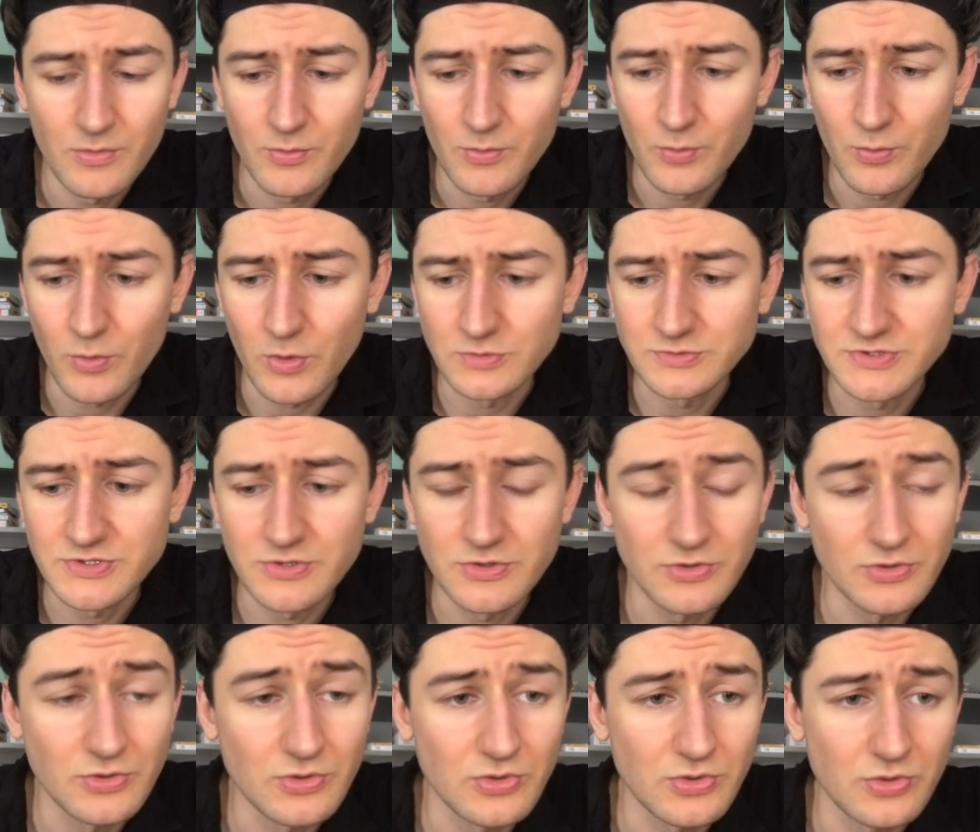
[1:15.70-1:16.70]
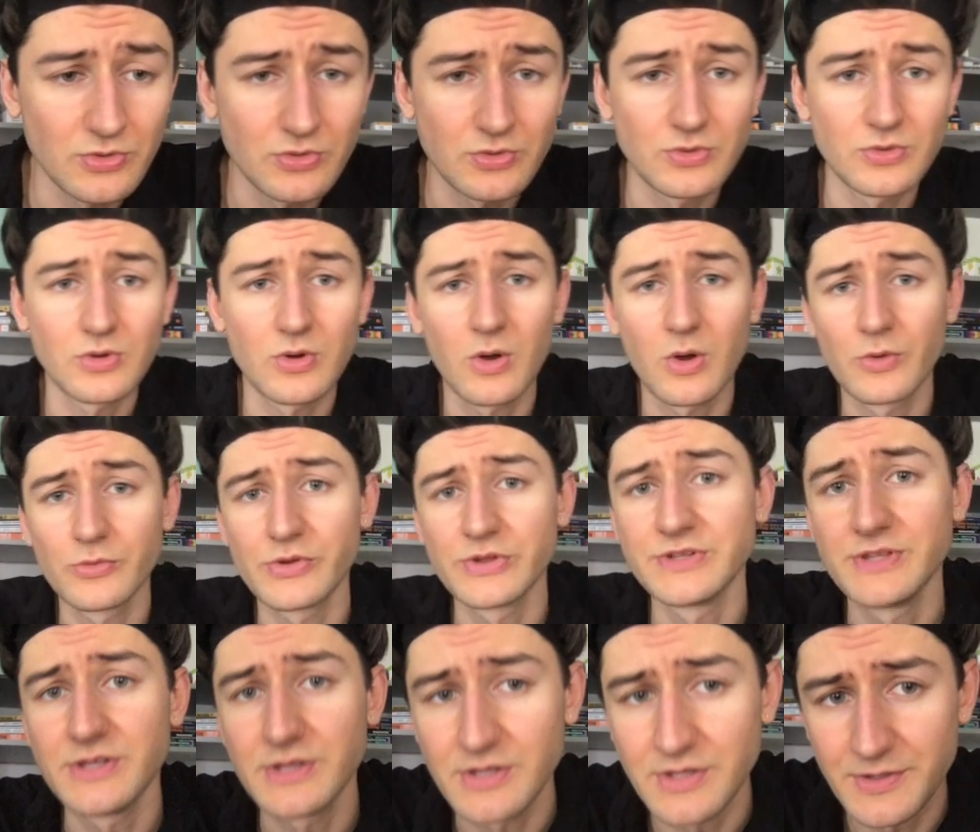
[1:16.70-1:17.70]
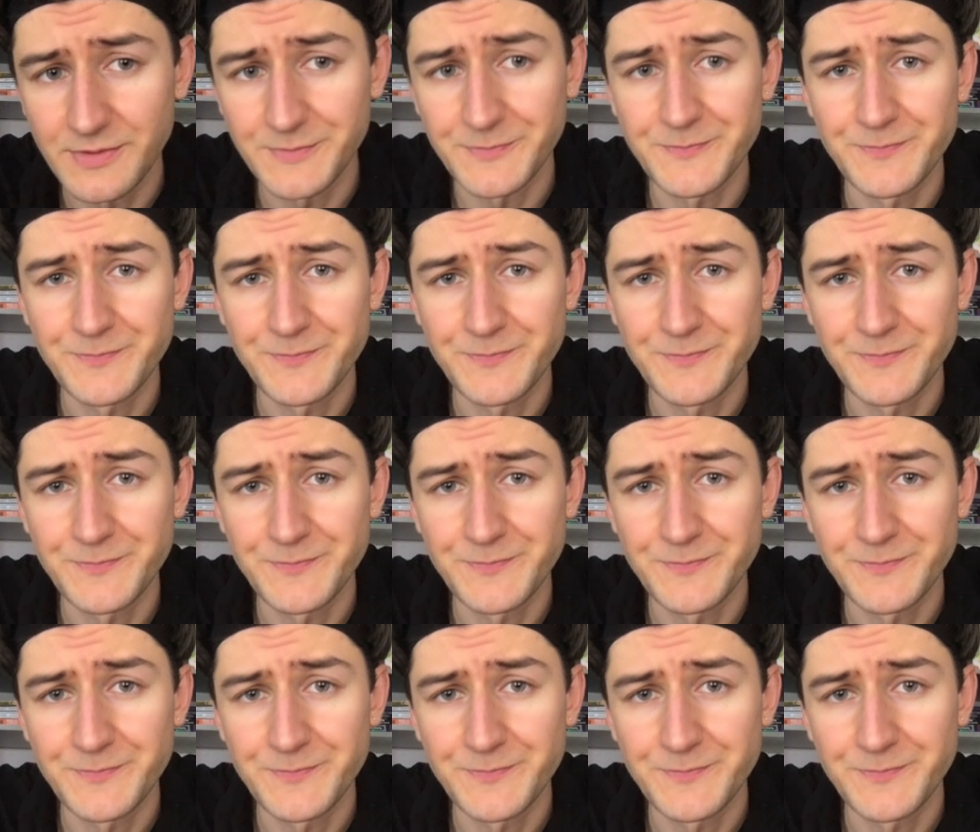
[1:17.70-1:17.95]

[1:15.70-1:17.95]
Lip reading: Once you already